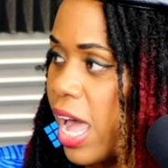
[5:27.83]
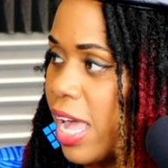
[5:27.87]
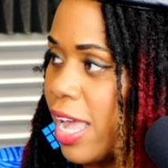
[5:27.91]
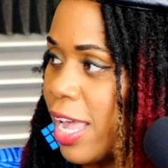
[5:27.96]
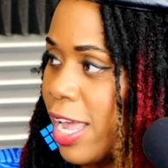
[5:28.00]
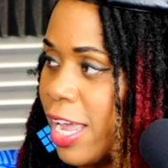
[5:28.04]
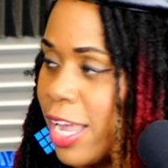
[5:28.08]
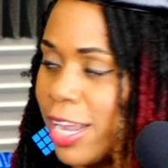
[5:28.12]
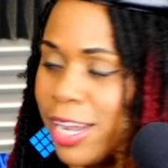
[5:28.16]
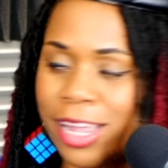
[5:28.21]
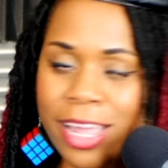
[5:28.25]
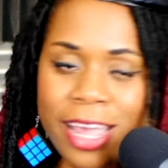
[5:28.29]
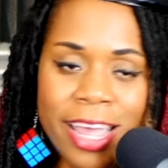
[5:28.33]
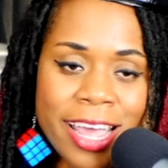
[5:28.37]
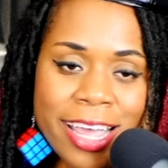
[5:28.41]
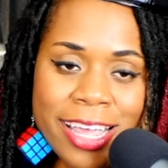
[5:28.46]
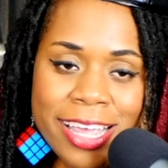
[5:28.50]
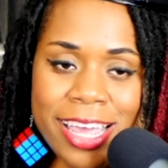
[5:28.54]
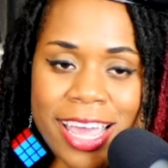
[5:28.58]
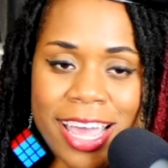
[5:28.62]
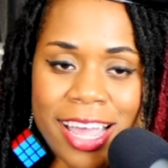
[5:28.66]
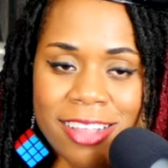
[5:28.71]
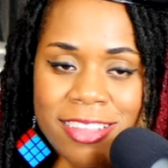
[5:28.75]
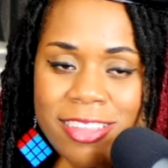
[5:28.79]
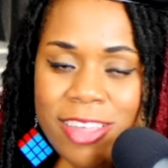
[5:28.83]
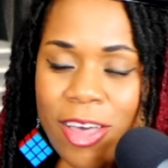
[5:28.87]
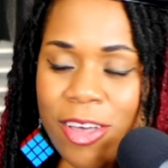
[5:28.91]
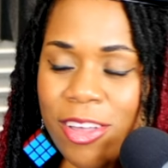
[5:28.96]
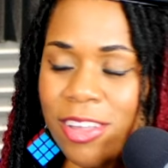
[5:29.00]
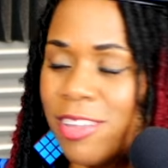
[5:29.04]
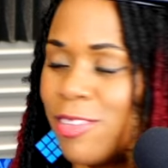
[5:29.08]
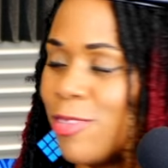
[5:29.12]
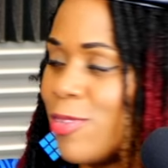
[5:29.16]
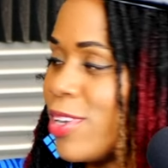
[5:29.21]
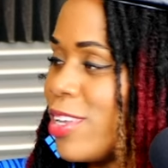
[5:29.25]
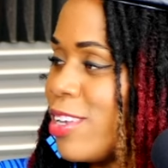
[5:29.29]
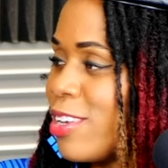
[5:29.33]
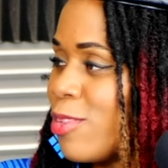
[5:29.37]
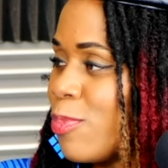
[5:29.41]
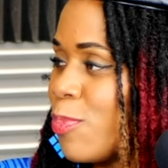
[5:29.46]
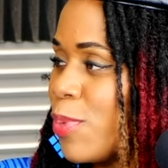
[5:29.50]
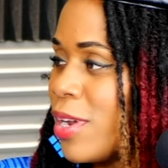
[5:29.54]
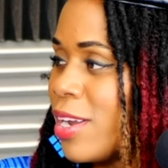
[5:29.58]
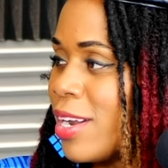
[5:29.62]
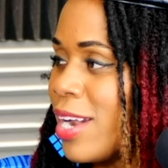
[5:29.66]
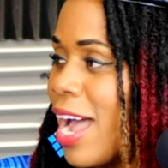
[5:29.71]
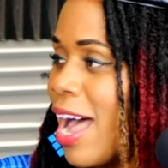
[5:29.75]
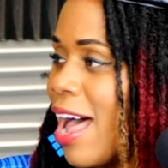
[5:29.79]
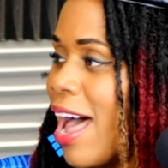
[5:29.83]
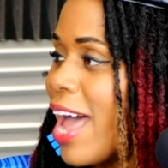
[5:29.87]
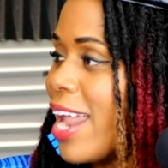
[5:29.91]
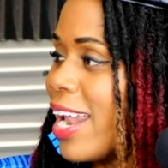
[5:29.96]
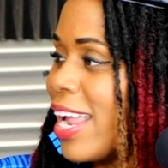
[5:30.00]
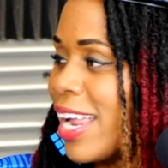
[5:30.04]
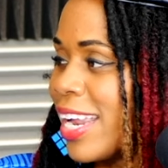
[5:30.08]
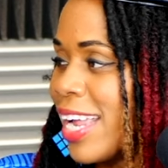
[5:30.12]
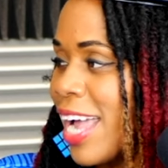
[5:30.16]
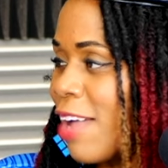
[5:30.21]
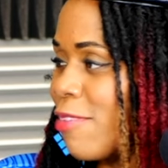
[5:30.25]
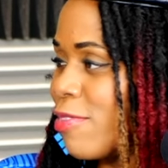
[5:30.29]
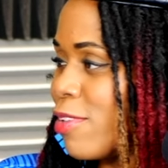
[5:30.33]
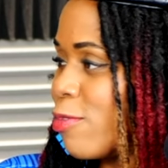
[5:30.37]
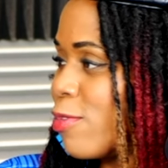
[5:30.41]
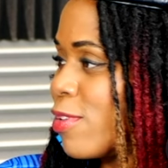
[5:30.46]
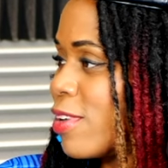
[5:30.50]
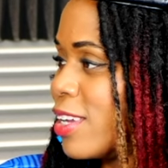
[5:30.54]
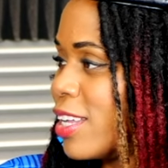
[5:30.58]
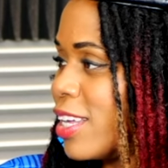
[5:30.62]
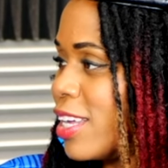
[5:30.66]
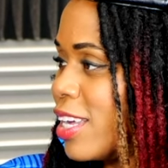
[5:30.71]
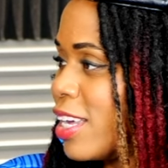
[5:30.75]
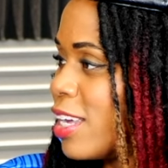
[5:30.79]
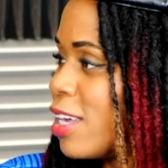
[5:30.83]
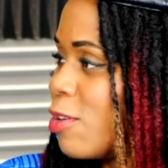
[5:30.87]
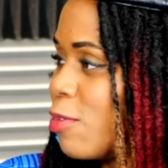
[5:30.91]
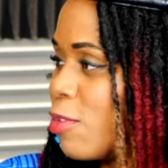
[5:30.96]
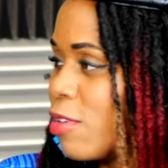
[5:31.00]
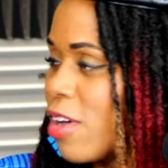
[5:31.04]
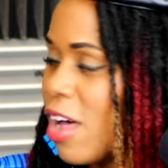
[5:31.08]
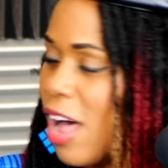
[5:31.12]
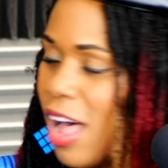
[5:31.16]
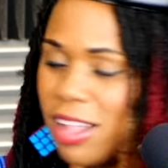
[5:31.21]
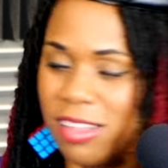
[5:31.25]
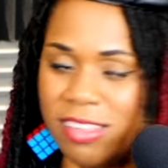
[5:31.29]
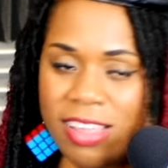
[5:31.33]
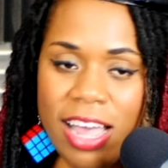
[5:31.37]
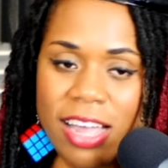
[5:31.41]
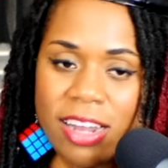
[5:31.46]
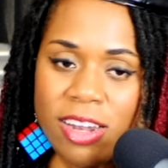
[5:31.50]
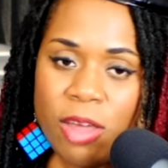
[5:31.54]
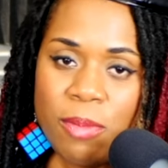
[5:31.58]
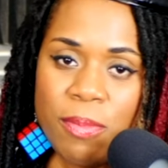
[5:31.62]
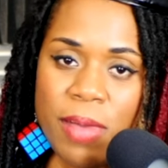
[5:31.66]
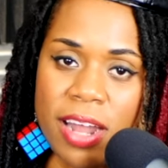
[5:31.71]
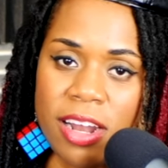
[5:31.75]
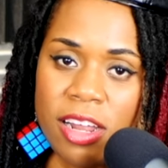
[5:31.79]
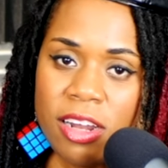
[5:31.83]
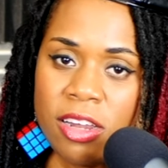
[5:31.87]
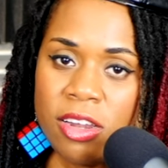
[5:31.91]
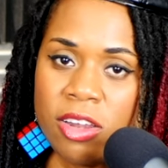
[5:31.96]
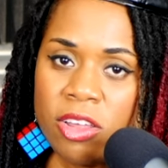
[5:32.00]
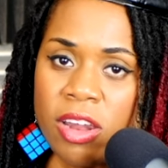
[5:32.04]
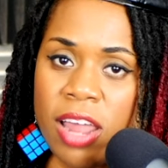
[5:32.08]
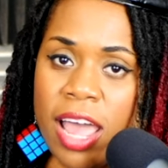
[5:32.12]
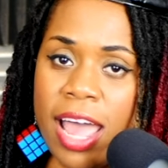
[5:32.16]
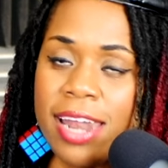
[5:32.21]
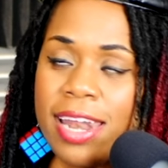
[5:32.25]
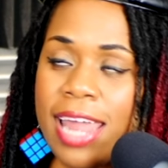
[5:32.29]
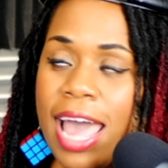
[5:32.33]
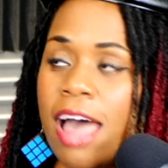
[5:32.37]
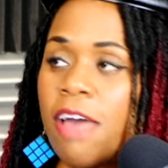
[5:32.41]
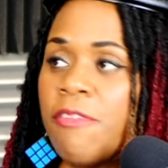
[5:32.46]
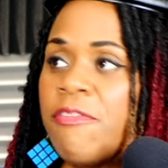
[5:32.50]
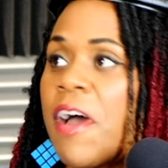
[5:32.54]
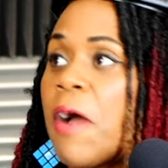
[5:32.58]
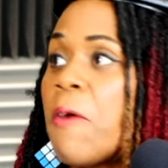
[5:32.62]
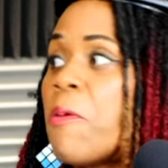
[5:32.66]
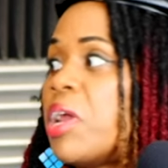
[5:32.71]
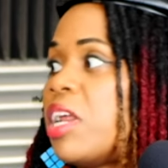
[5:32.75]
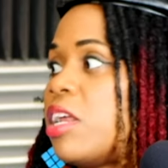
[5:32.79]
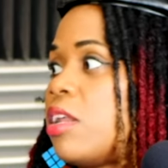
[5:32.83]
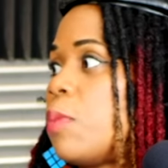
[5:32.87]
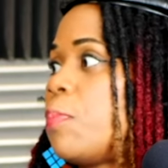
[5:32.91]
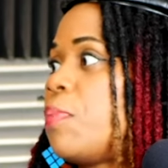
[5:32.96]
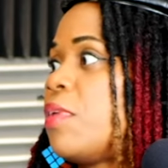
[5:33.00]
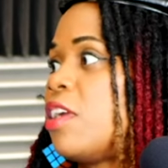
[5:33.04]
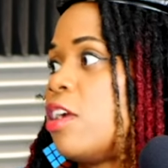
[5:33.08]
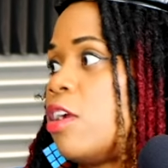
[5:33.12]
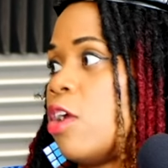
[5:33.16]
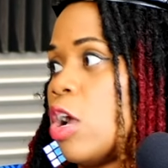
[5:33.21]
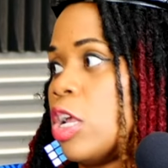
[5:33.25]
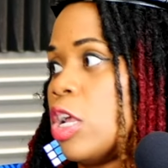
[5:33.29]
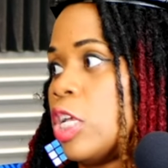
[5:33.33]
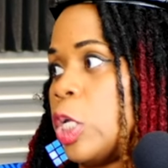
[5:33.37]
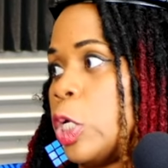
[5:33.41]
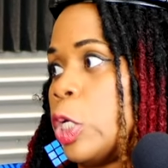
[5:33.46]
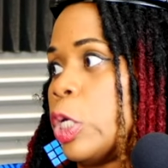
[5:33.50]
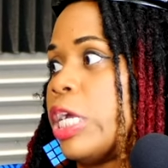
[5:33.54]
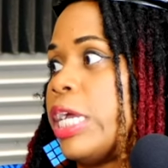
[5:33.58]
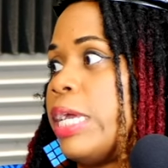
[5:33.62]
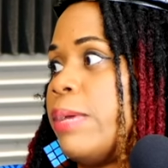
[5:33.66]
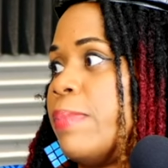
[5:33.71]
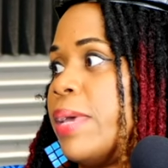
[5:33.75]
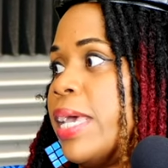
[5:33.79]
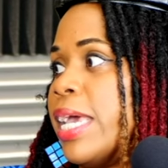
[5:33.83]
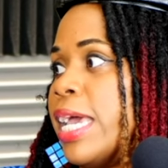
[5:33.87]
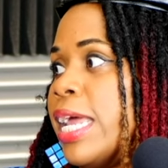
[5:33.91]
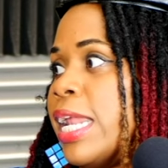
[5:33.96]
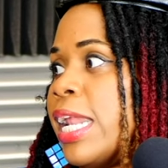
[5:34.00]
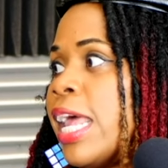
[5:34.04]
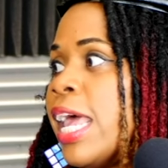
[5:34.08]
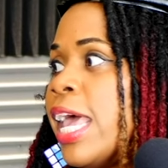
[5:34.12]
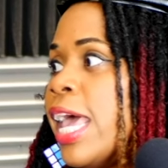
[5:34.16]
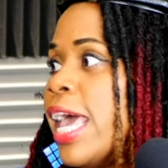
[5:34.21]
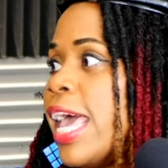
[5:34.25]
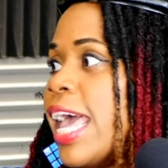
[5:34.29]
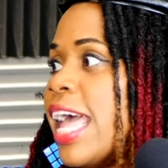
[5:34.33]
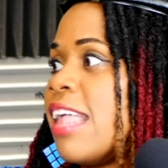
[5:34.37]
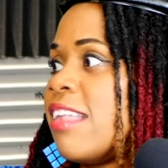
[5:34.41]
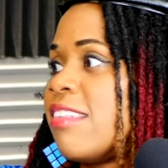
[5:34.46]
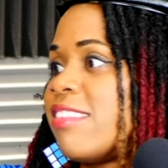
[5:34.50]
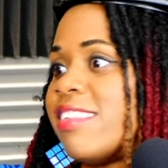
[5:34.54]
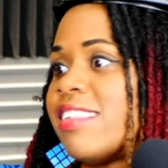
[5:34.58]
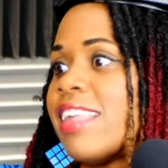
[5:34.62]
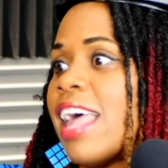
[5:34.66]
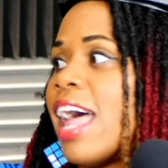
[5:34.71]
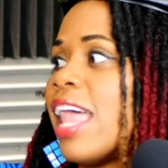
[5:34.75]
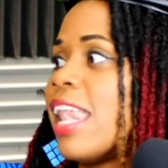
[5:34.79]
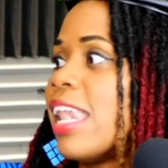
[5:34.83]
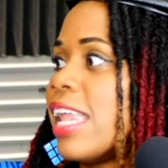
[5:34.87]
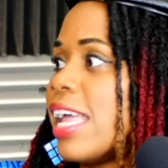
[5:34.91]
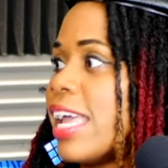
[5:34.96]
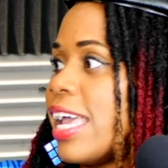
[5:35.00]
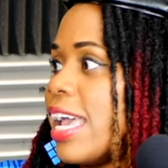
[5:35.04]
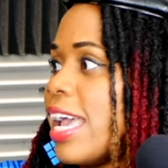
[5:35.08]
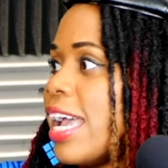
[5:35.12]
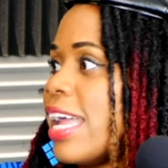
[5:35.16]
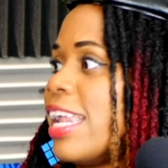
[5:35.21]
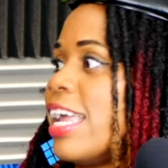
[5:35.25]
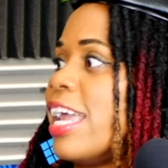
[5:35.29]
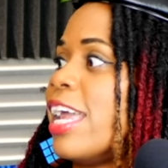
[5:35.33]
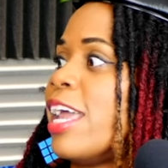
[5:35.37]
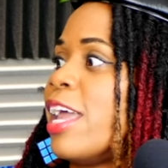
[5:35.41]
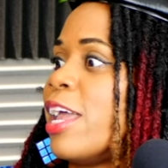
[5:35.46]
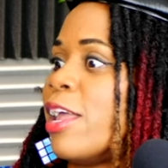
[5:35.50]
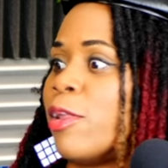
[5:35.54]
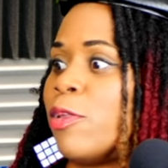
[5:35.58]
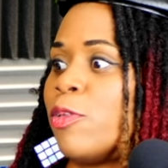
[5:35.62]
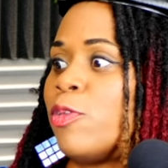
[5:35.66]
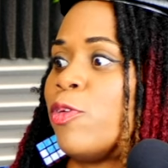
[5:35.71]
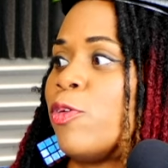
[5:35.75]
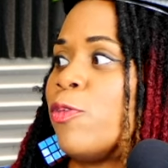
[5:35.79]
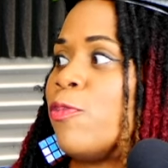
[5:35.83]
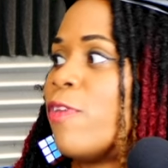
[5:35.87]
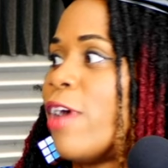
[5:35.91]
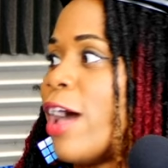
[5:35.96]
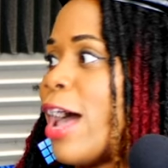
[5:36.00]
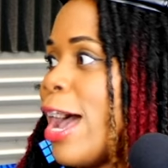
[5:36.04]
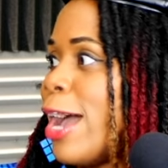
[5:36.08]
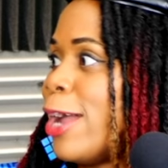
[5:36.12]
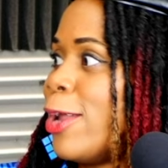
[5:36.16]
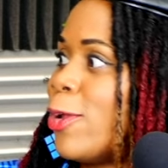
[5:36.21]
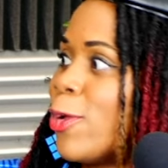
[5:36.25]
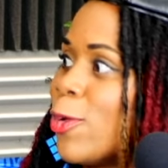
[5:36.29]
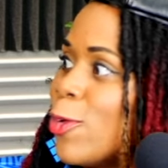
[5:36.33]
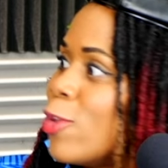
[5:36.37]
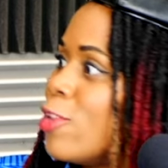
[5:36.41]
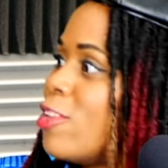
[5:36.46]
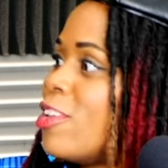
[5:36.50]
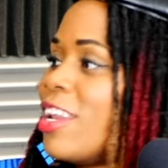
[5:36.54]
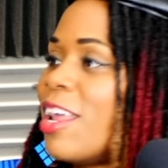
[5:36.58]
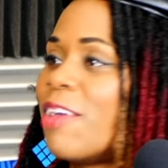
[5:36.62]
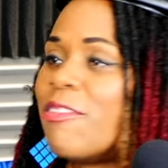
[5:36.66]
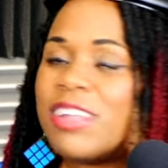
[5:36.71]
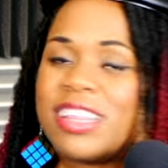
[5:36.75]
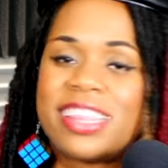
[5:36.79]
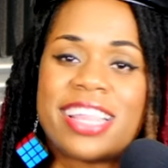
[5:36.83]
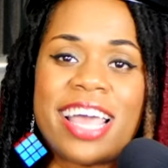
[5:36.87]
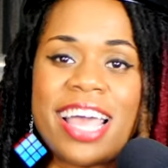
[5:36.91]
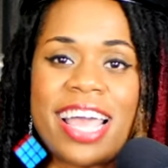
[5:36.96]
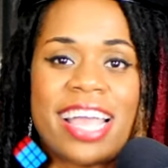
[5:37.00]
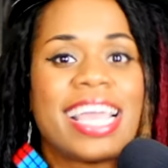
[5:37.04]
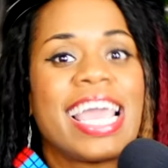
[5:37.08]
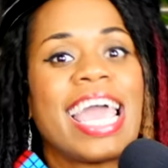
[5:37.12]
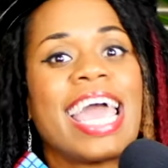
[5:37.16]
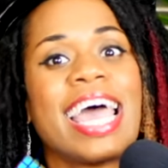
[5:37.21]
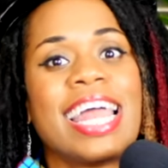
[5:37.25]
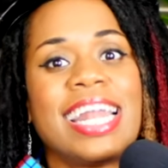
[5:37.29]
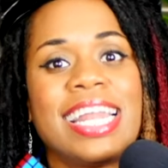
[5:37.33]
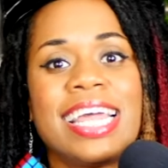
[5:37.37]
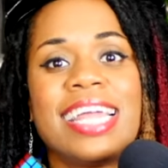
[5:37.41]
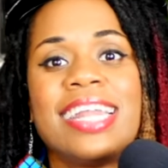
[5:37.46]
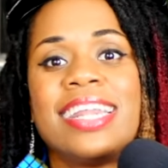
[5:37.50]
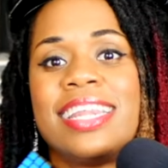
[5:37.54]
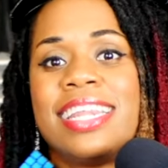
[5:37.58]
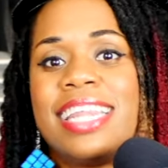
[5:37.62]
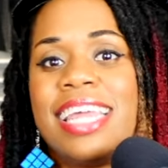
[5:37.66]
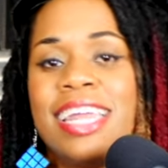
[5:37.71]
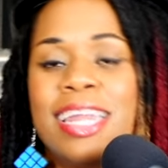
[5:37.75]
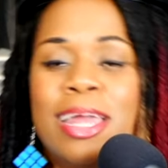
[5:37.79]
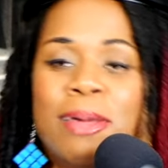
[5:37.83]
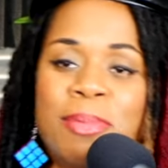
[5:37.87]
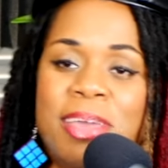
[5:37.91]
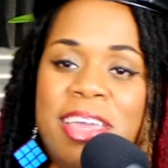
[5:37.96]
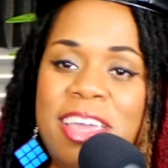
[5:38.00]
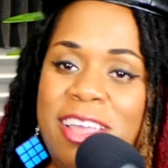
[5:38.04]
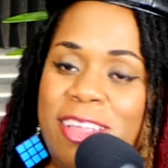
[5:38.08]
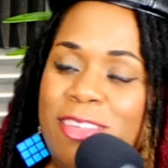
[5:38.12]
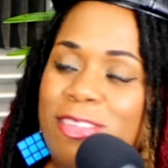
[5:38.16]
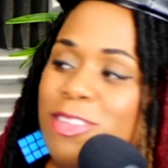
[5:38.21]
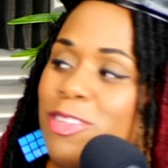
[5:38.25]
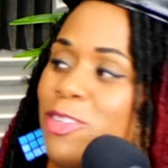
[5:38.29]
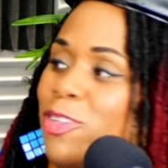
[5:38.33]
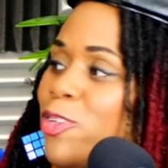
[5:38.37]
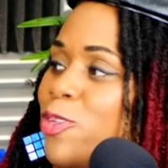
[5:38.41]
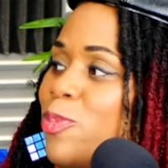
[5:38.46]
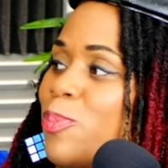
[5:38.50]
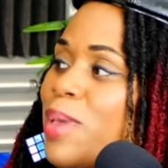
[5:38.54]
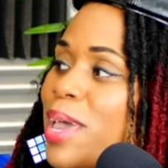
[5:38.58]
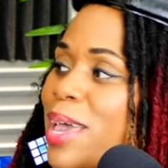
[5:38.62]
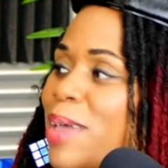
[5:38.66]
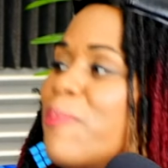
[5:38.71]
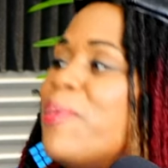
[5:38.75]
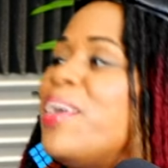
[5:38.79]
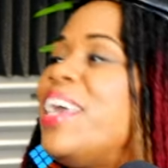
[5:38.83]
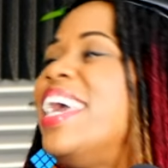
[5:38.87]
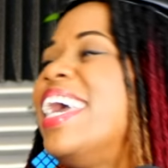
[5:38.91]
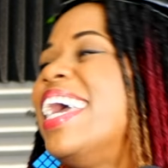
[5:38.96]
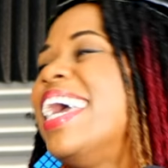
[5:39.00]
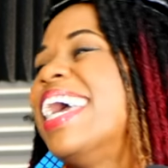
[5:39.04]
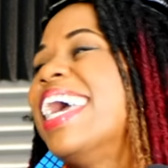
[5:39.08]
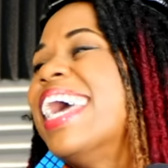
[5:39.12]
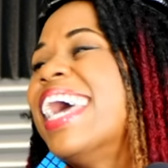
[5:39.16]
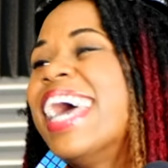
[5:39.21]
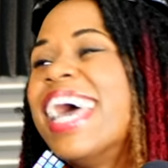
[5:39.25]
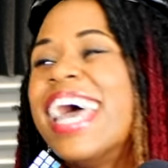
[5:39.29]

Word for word: Yeah. And yeah, so it's, we just put it out. I didn't have to really contact yeah. nobody gotcha. To do that. Gotcha. Now, if I wanted to put it on streaming and sell it and, and do vinyls and everything, yeah, then then I'm getting sued maybe.